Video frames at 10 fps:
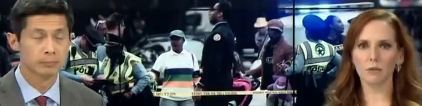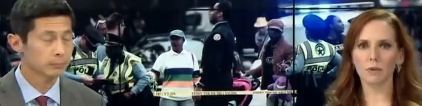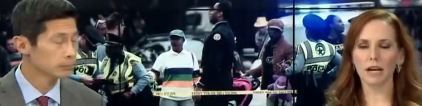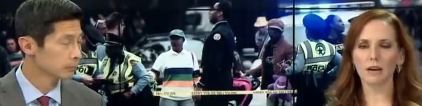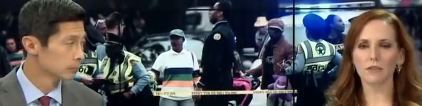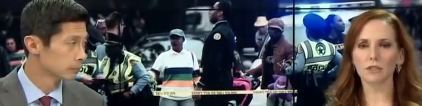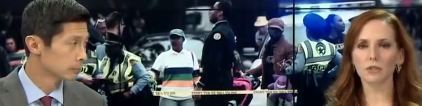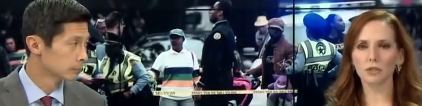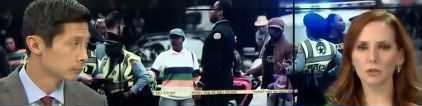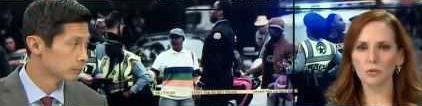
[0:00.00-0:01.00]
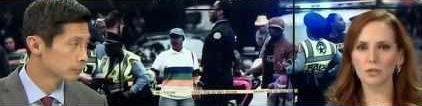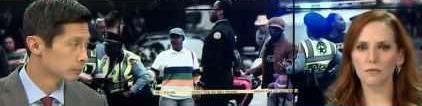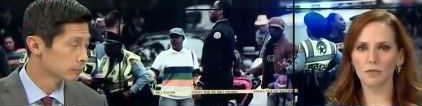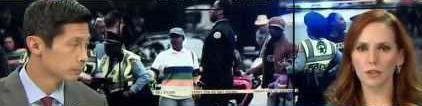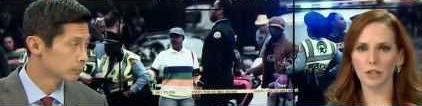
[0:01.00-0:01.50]
Speaker 1: Tonight we have
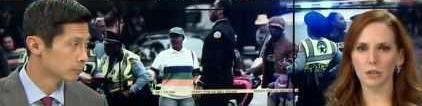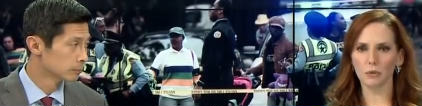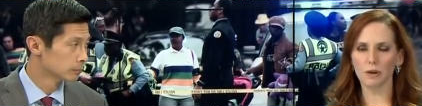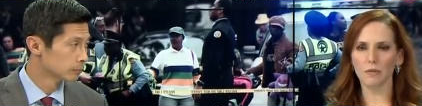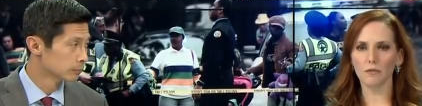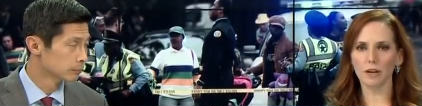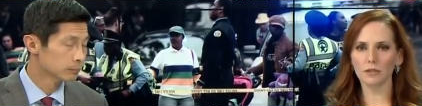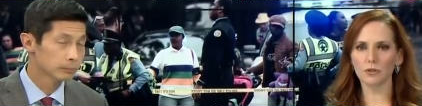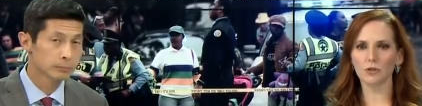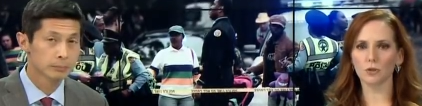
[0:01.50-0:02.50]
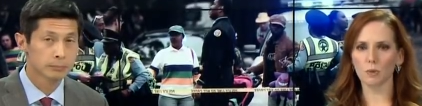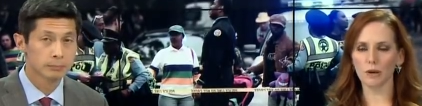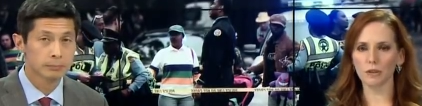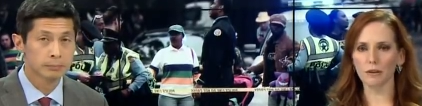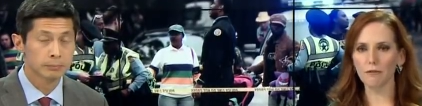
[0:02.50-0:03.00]
exclusive video of events
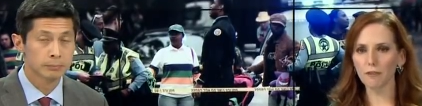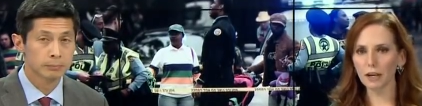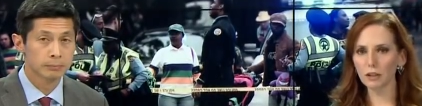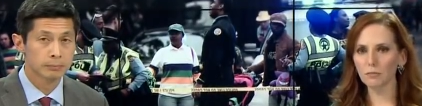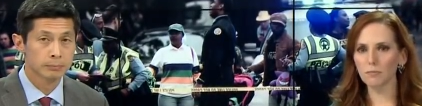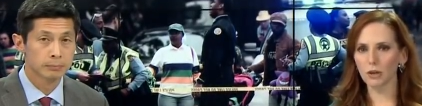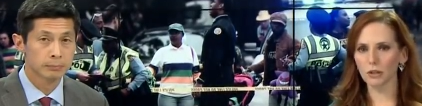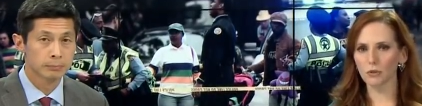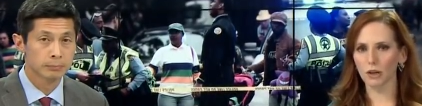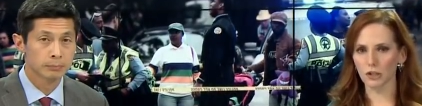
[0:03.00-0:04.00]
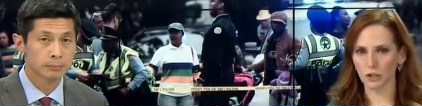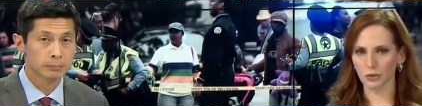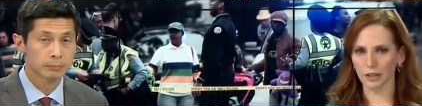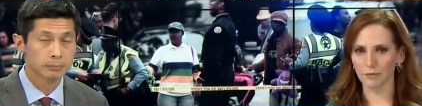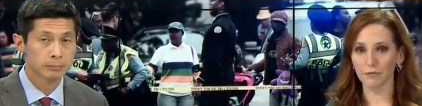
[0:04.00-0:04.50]
surrounding a fatal Mardi Gras shooting.